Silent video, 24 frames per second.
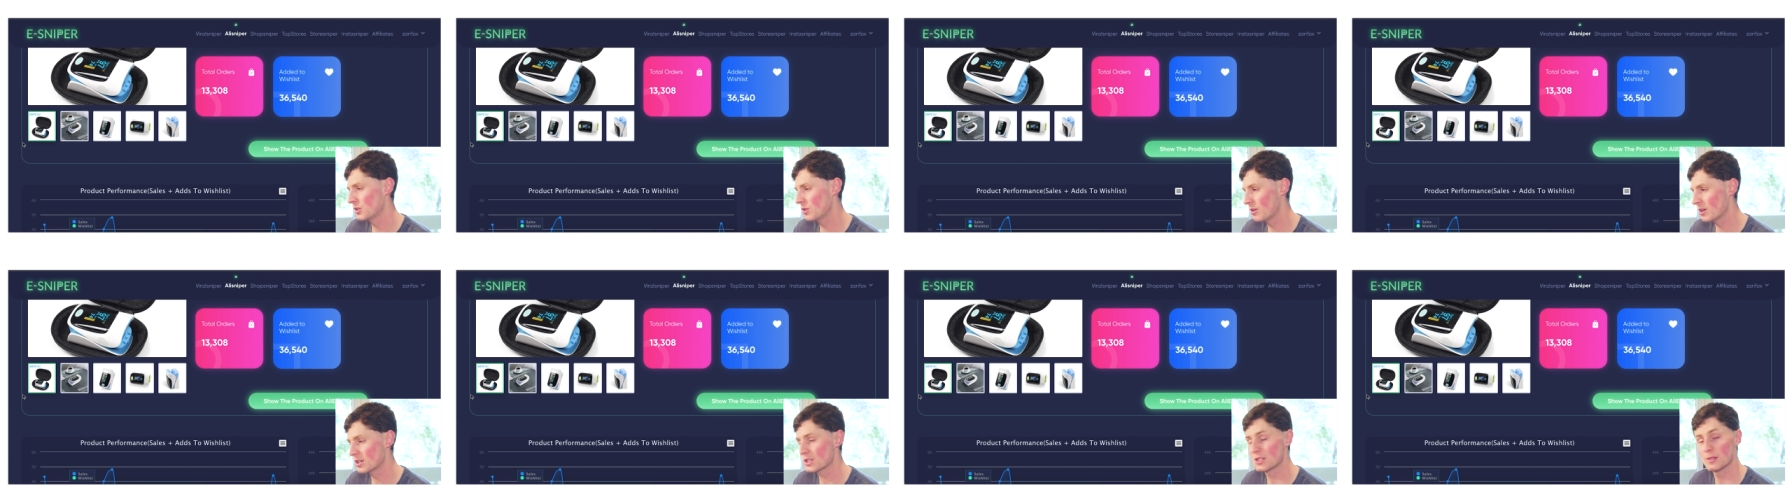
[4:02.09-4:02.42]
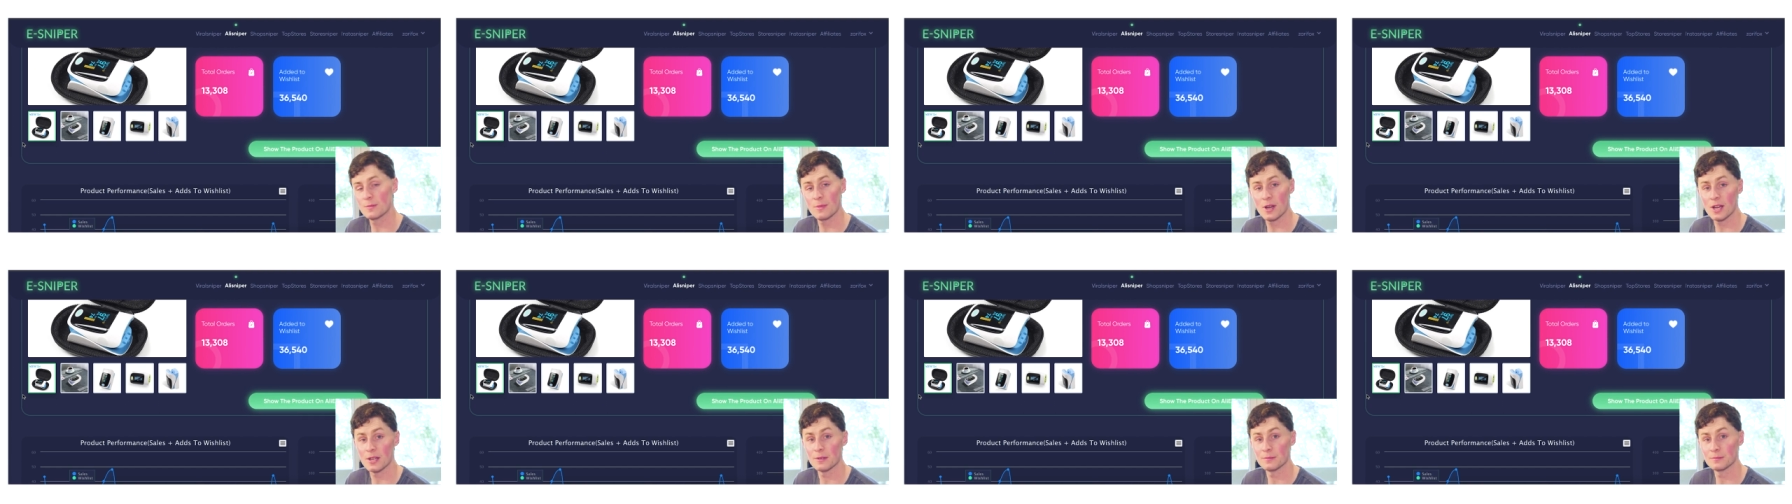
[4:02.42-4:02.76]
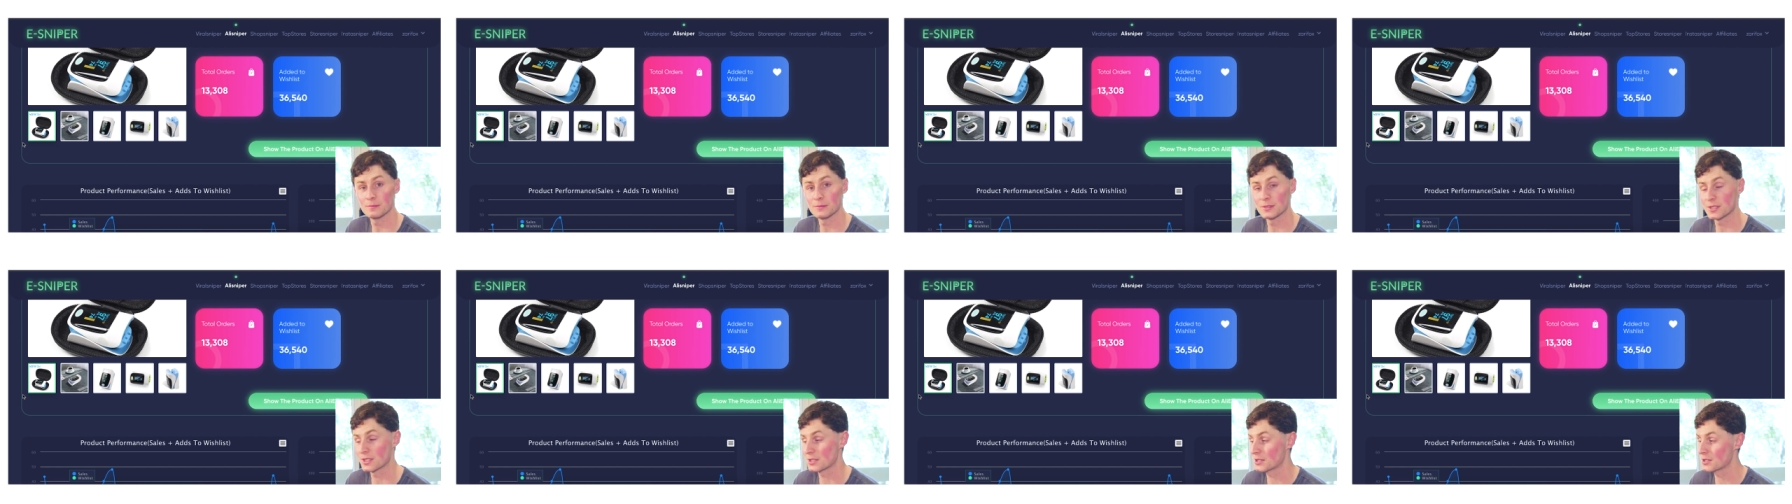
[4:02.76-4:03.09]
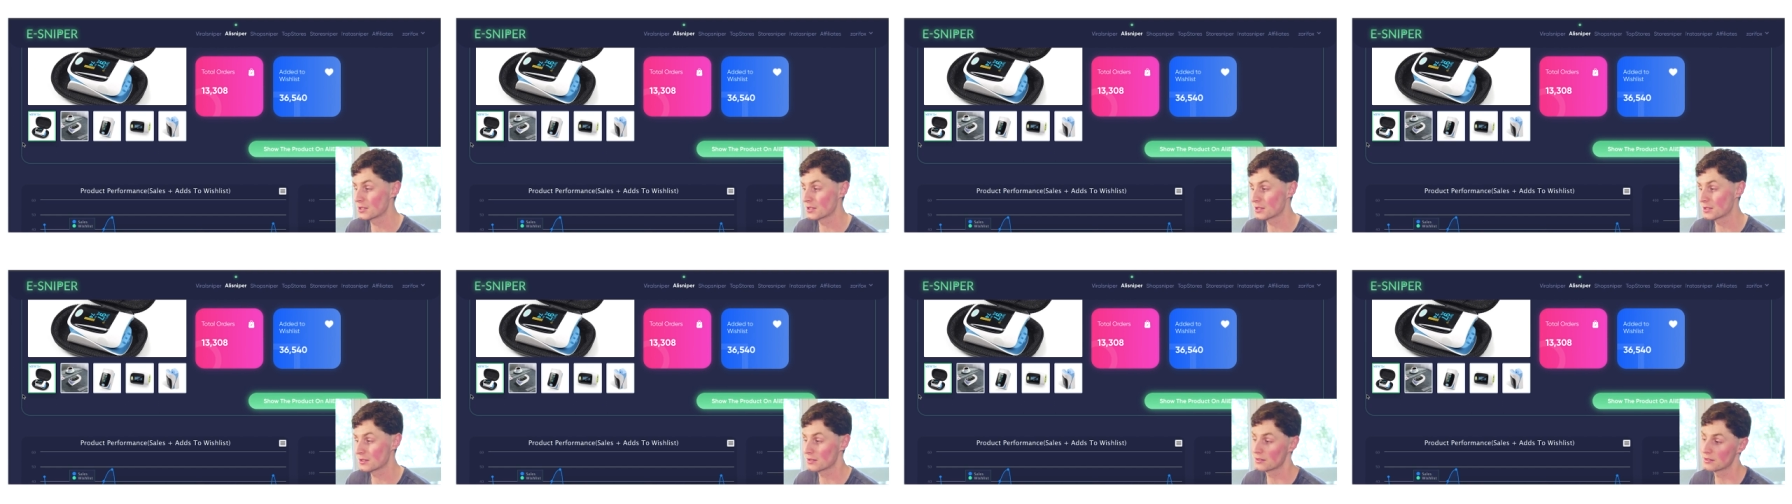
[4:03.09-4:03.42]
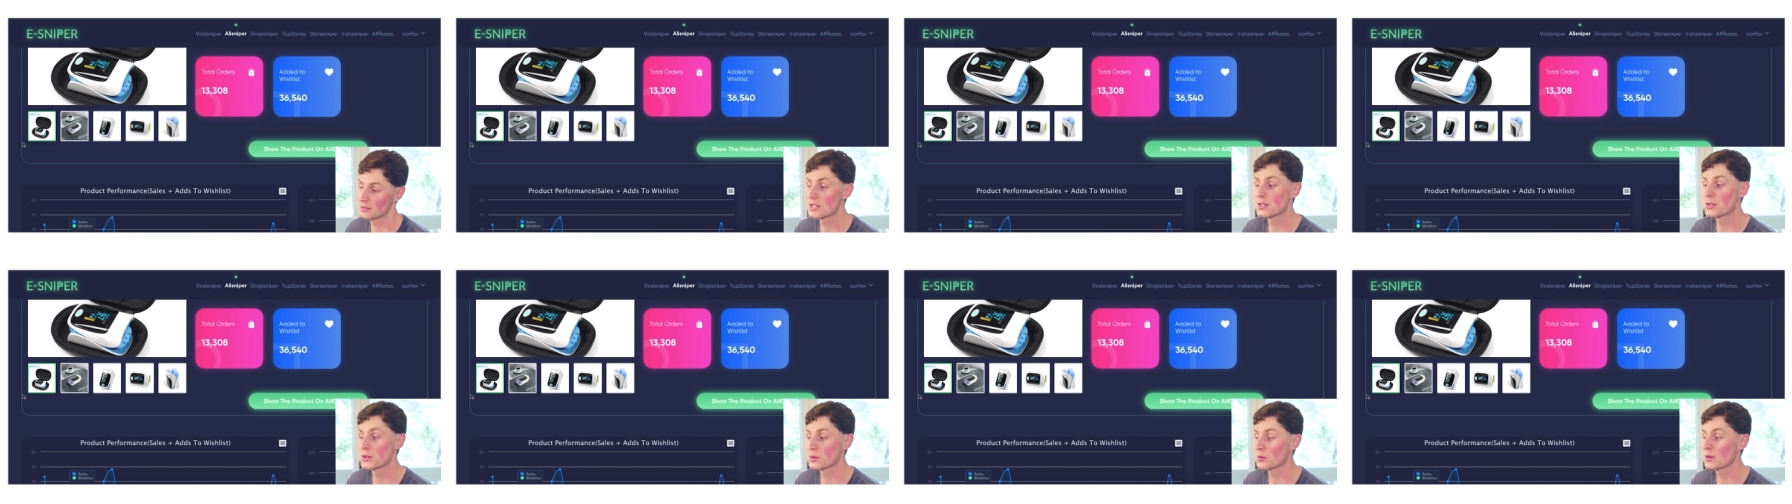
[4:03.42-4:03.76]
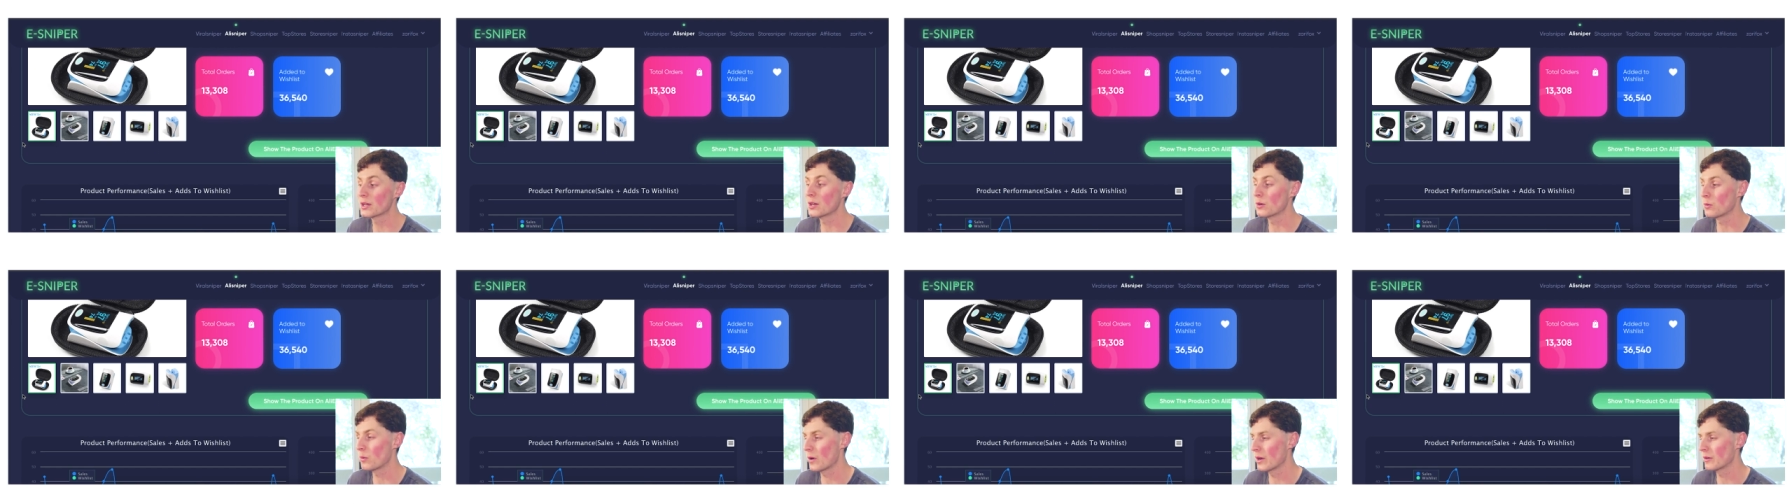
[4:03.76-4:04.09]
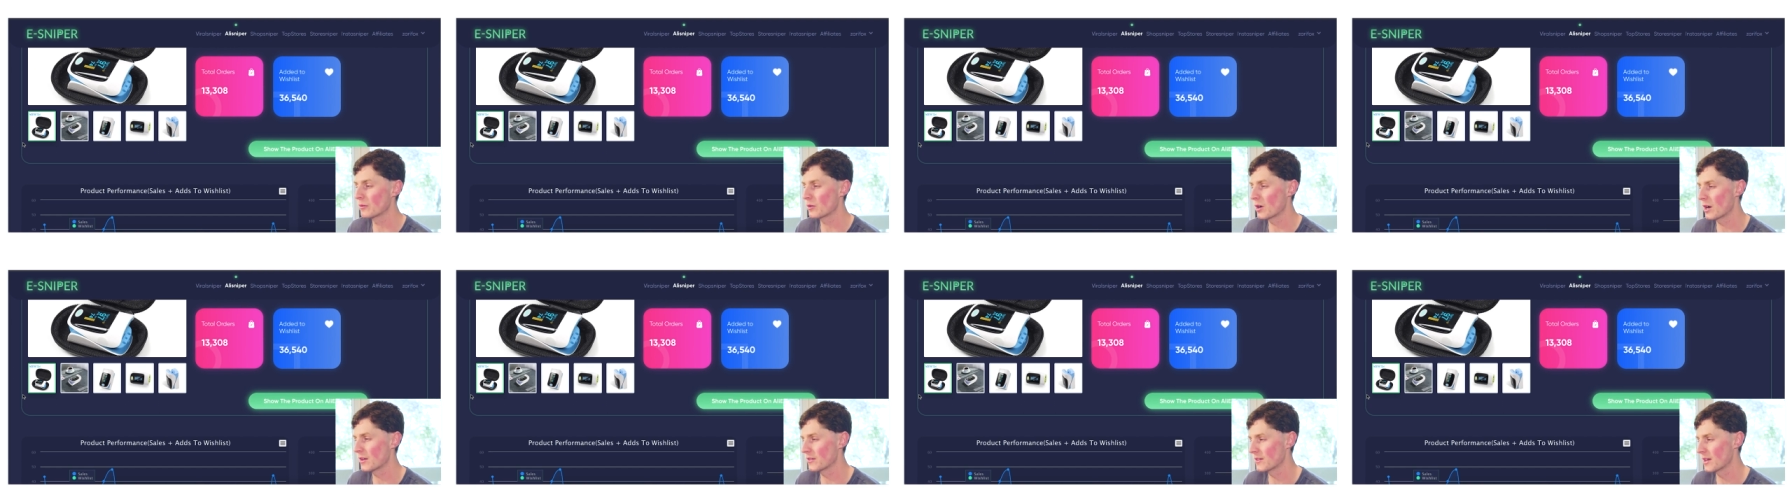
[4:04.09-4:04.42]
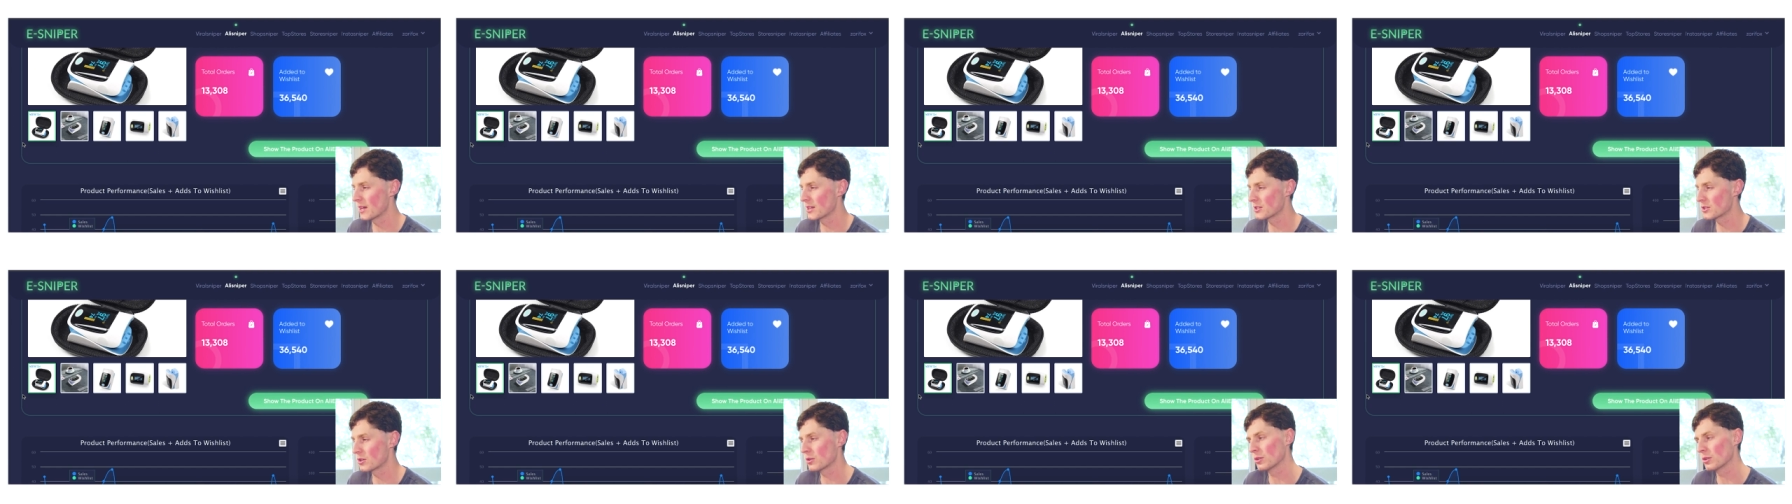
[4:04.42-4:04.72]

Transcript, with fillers: you actually might because it's three to one right there.